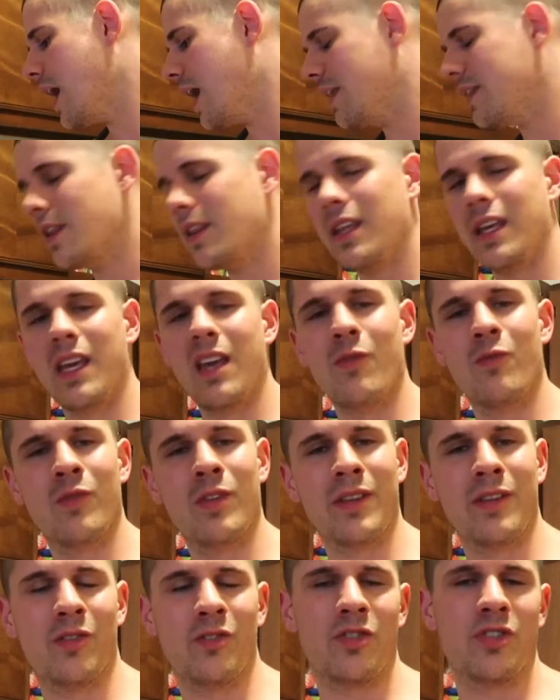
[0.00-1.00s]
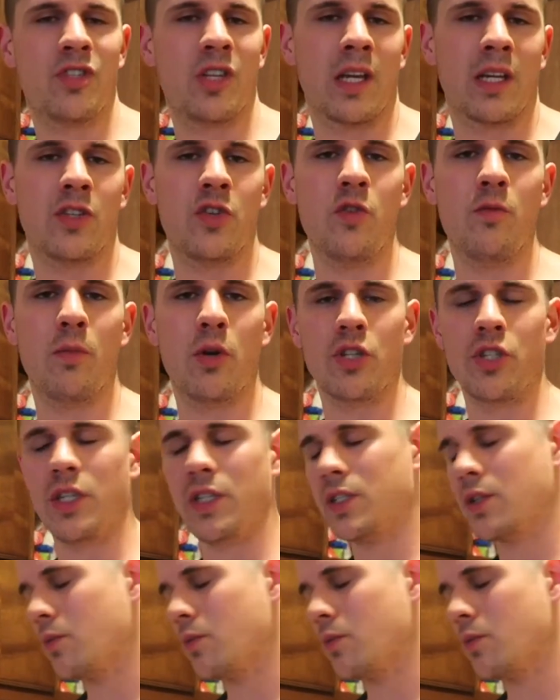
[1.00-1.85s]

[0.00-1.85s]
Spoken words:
and then they're just like too mushy.